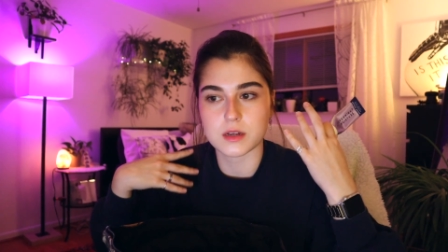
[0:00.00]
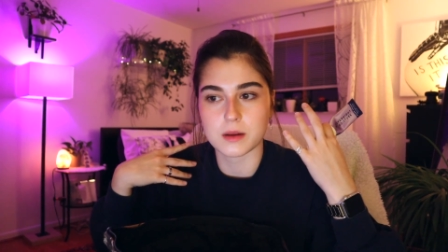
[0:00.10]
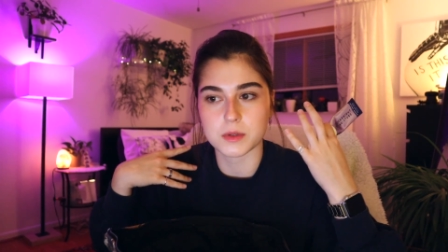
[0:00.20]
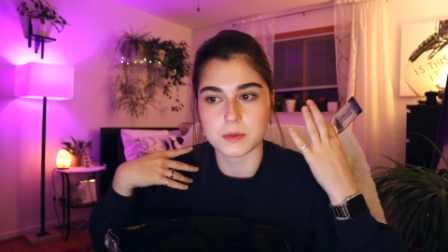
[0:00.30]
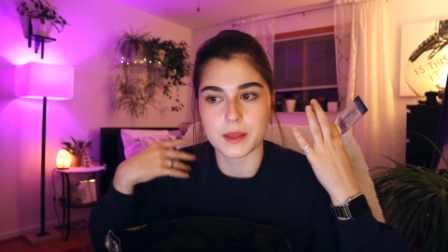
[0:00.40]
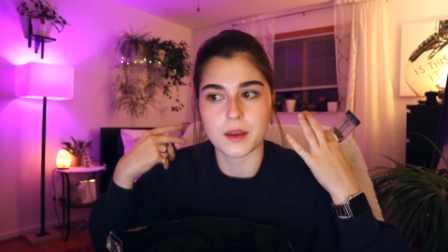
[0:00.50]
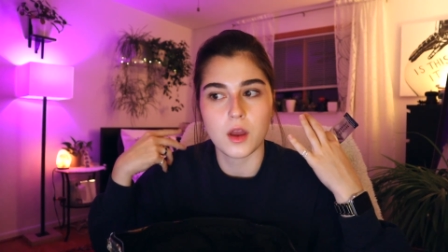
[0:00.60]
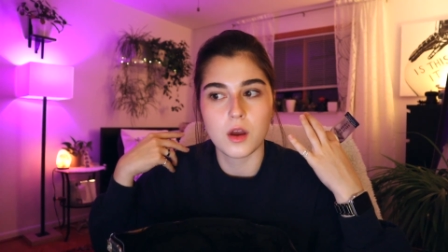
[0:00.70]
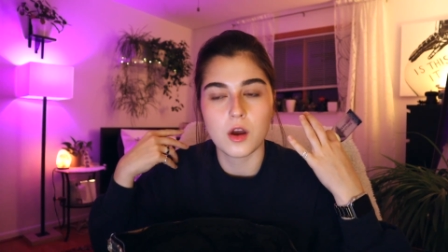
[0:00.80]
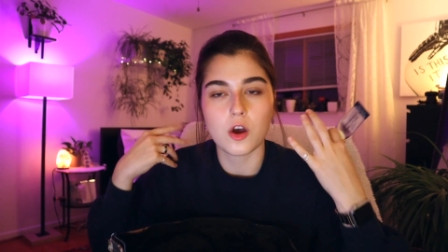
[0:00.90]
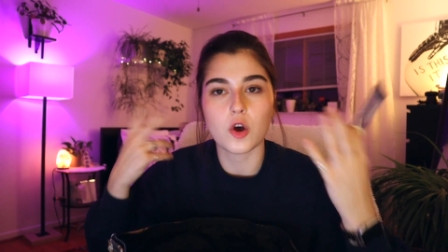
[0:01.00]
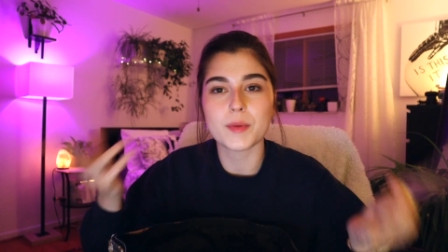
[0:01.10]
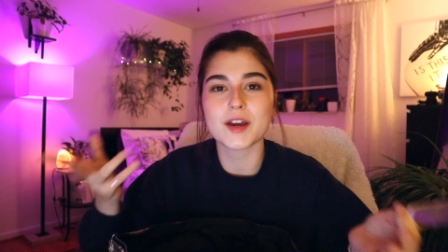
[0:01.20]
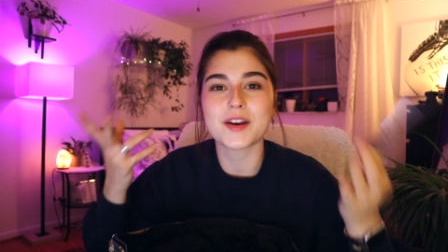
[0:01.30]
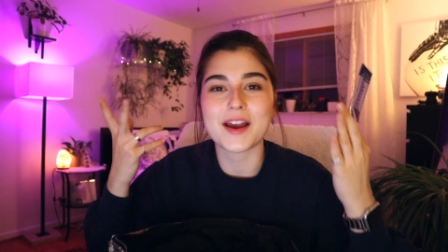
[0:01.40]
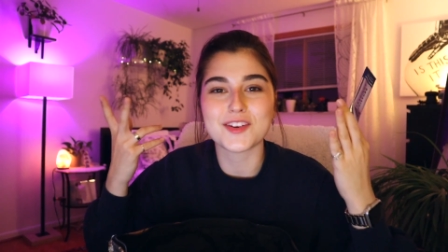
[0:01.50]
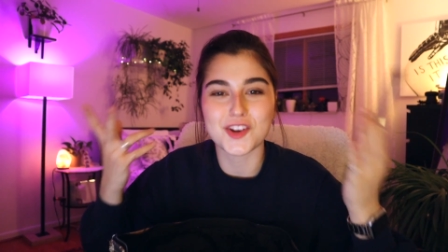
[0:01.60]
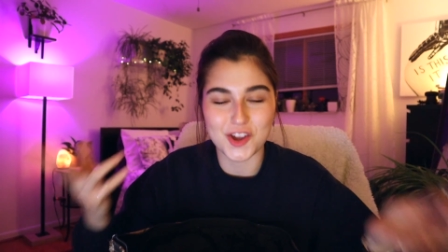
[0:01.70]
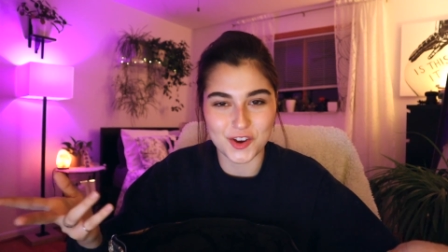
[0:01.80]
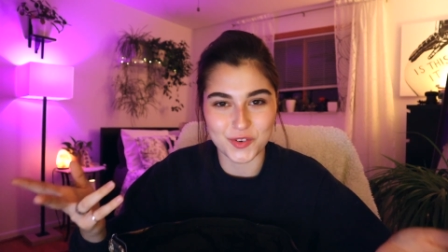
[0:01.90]
And I'm gonna be like, oh my god, I
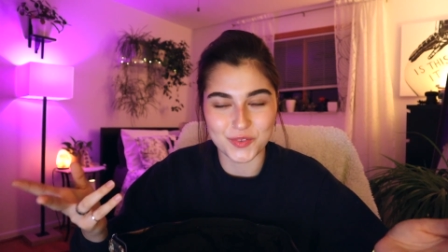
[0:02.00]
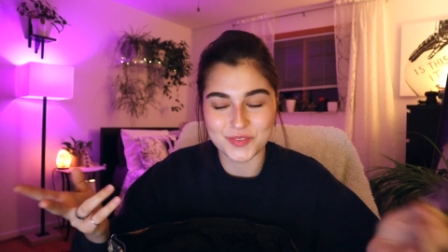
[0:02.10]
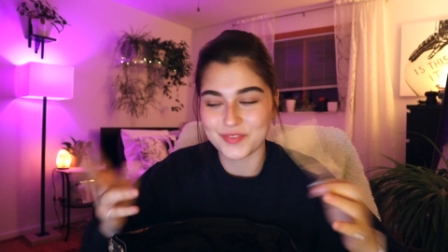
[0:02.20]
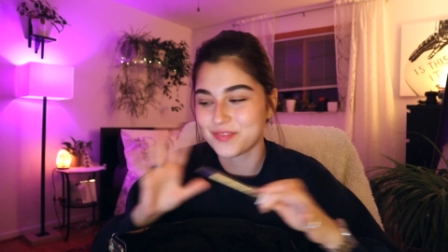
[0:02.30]
know.